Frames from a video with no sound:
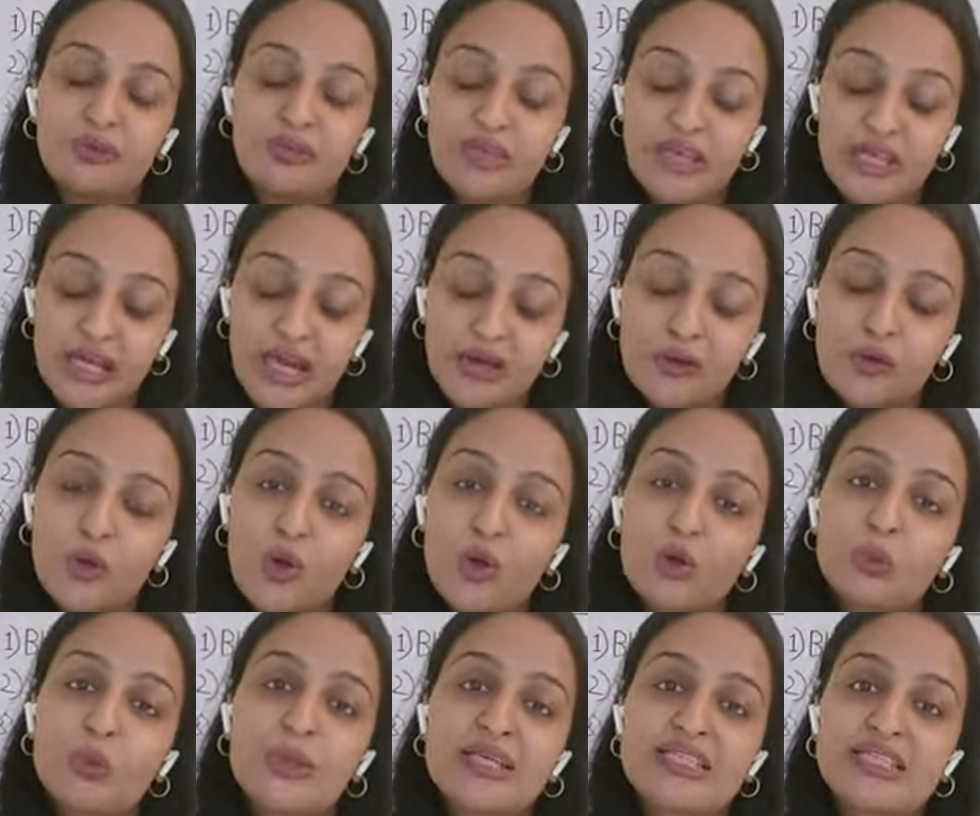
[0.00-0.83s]
we are
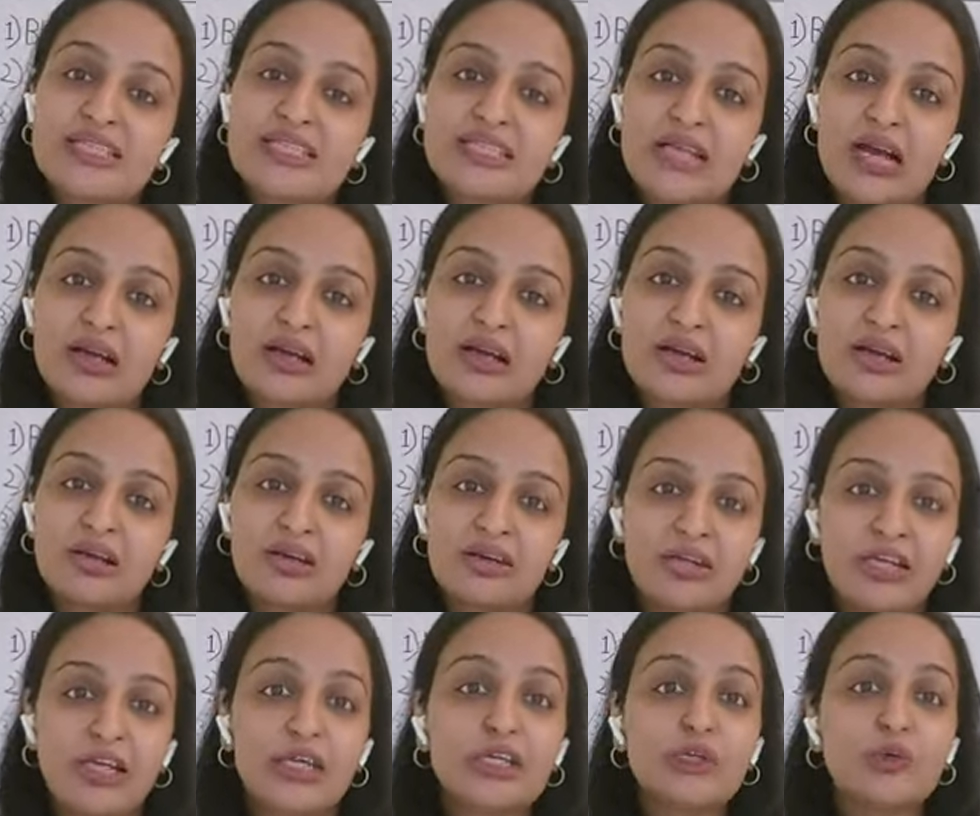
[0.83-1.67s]
always stuck
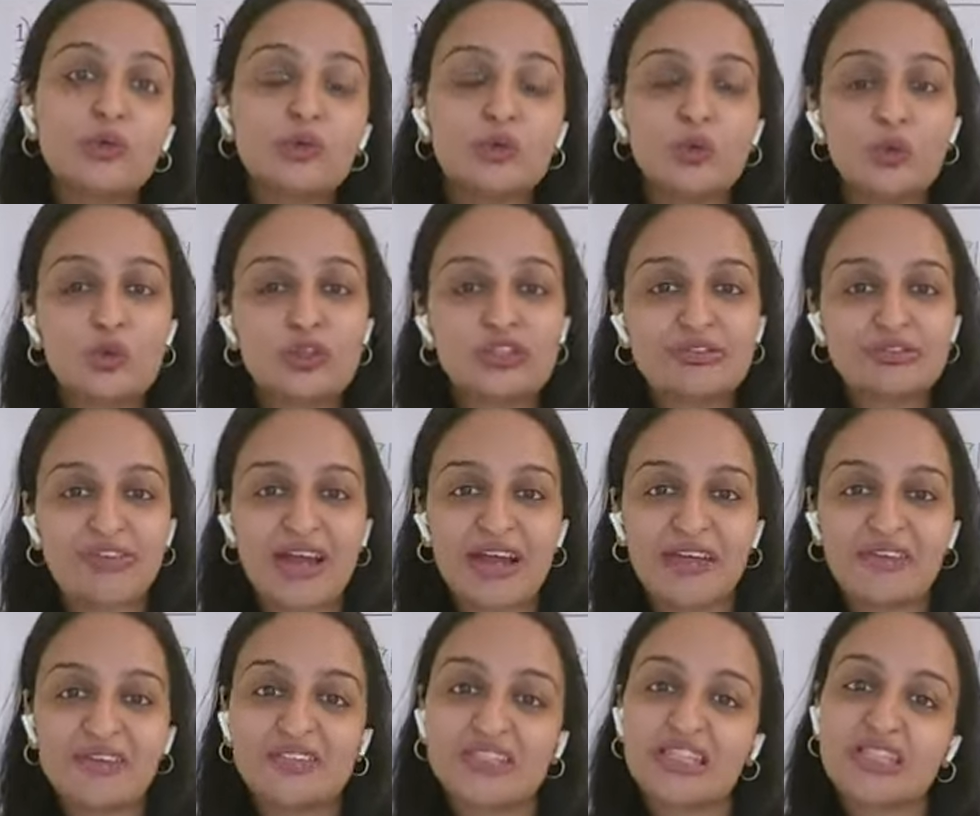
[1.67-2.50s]
into those
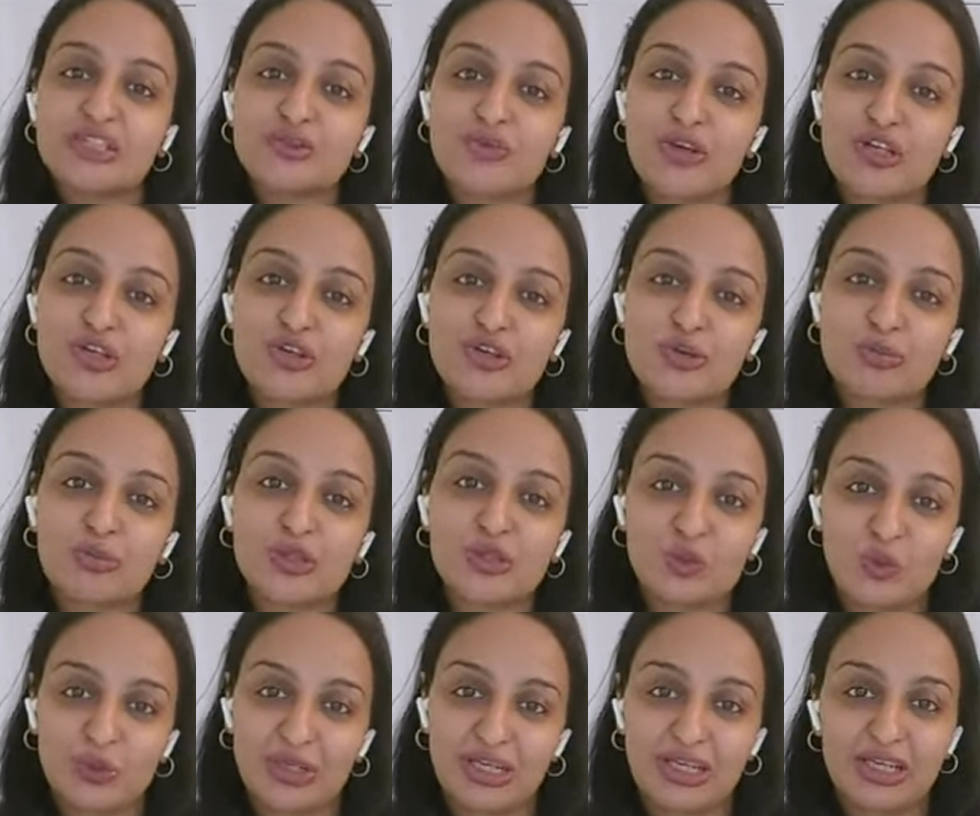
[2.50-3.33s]
5-6
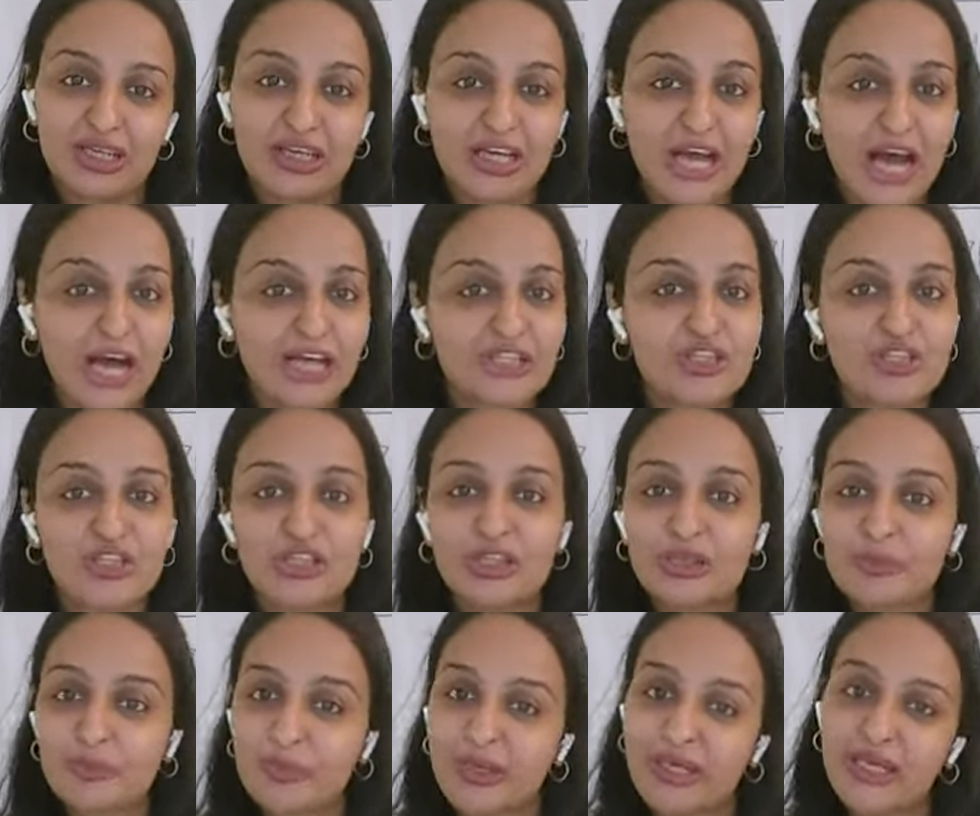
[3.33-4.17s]
vegetables only.
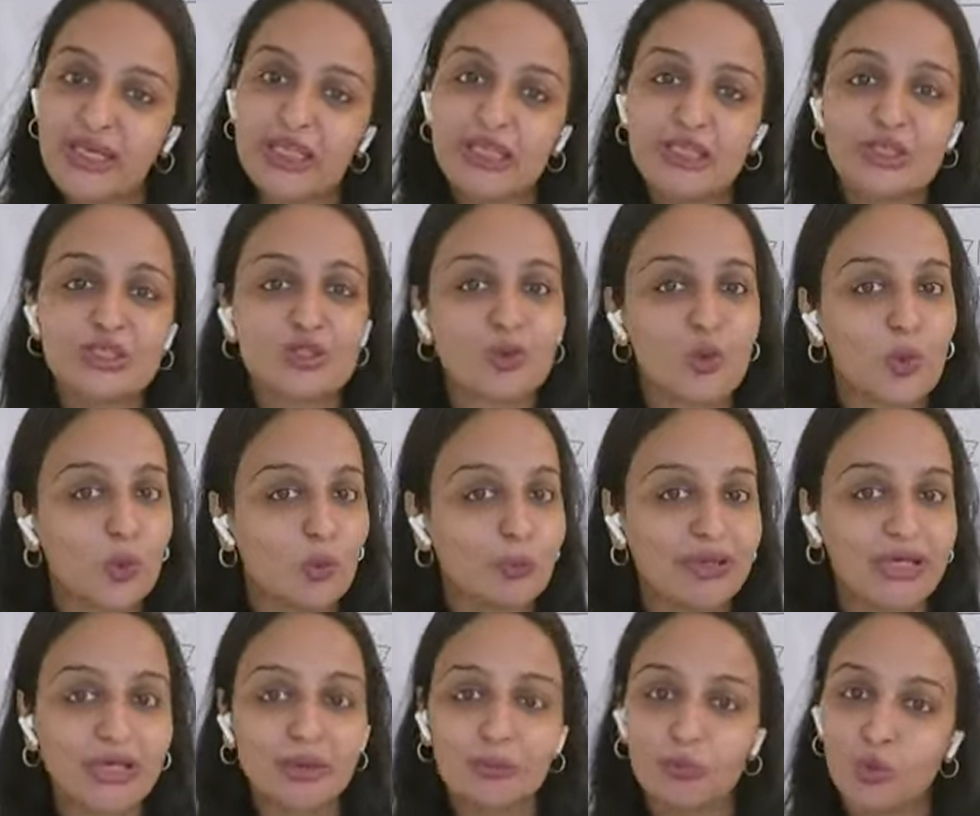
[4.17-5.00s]
Gajar, beans,
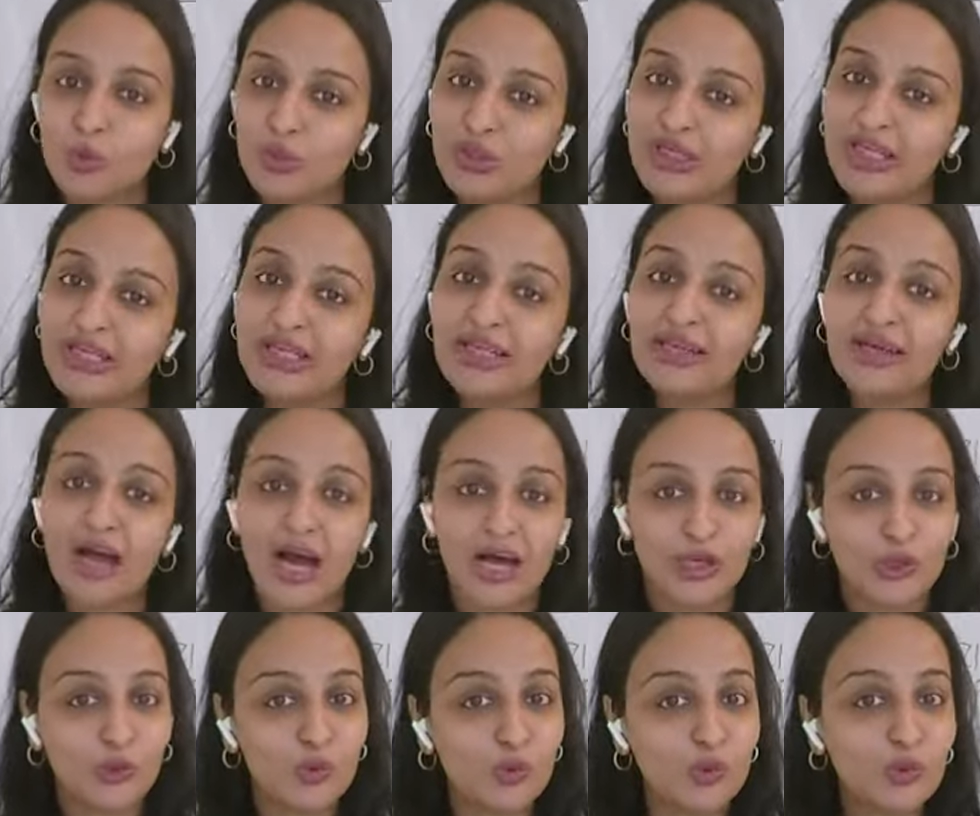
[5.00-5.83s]
gobi, mooli,
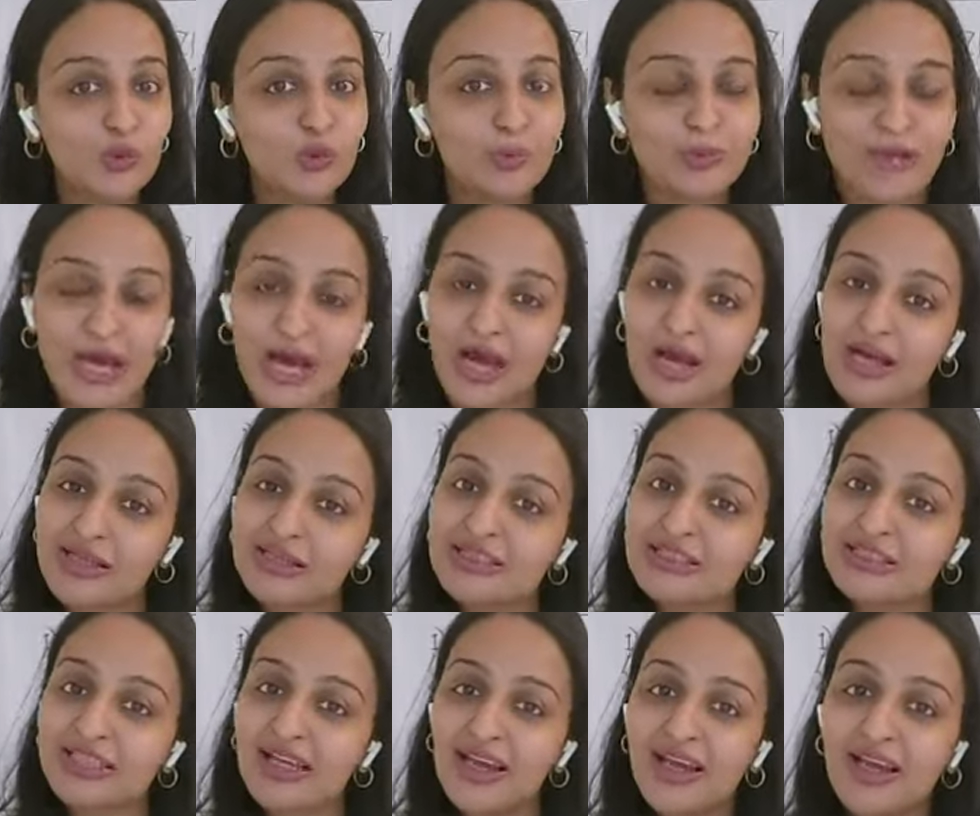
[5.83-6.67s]
alu,
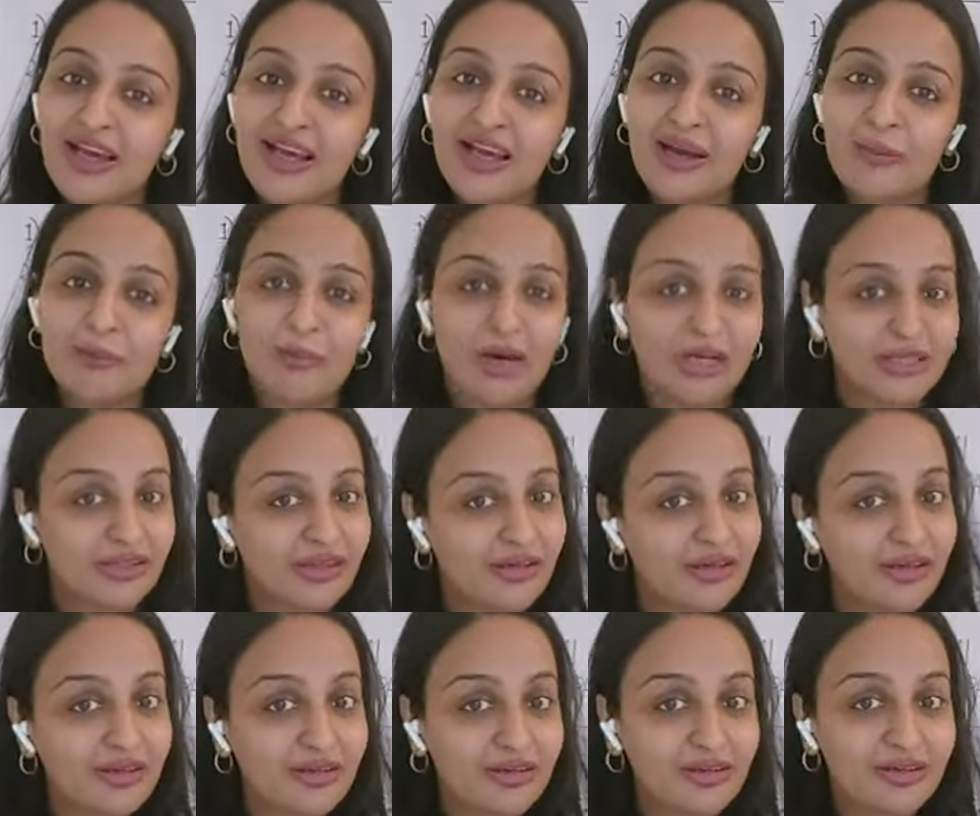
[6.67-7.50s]
pyaz,
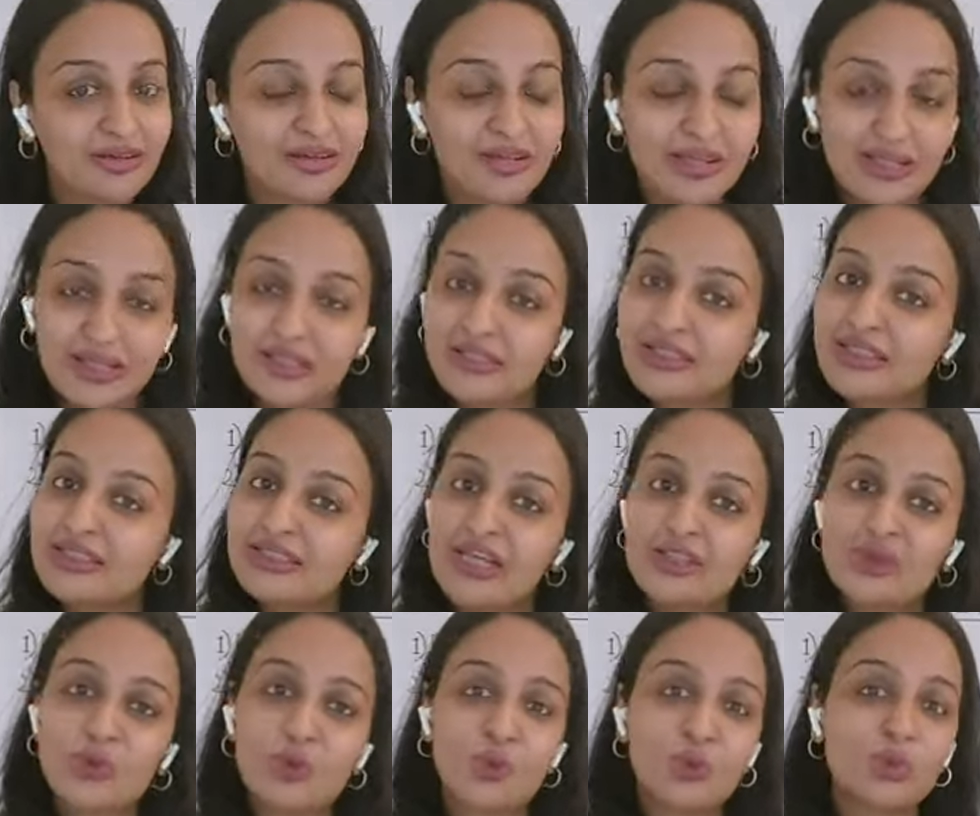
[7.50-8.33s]
matar.
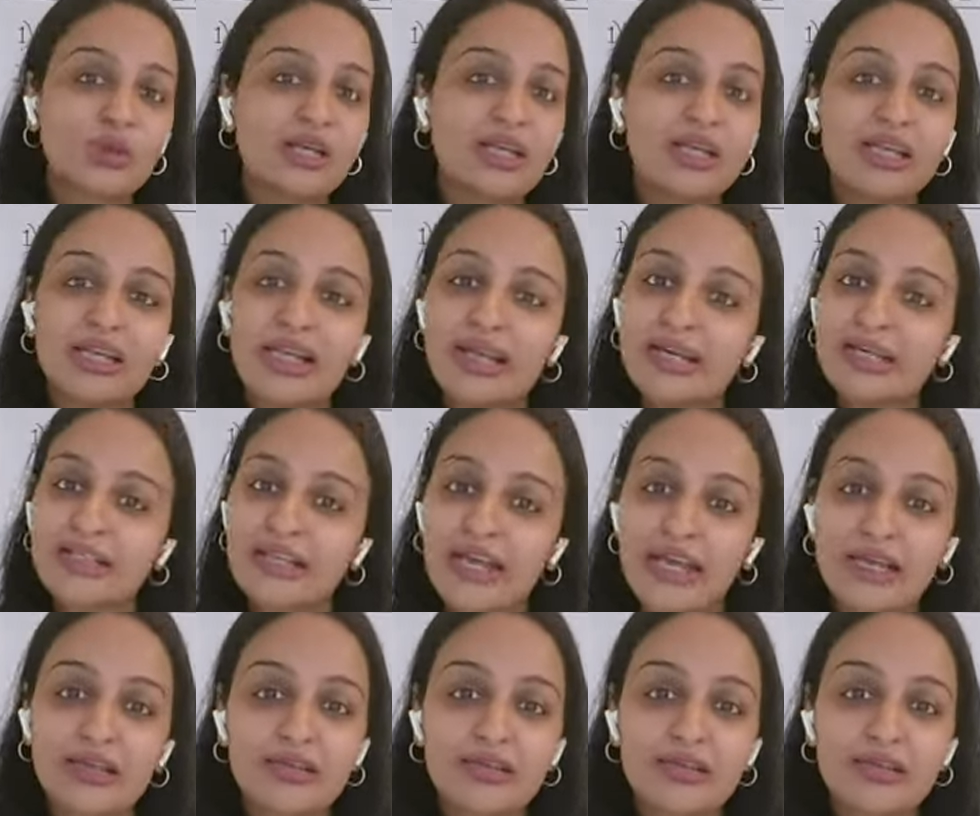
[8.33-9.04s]
These are the only like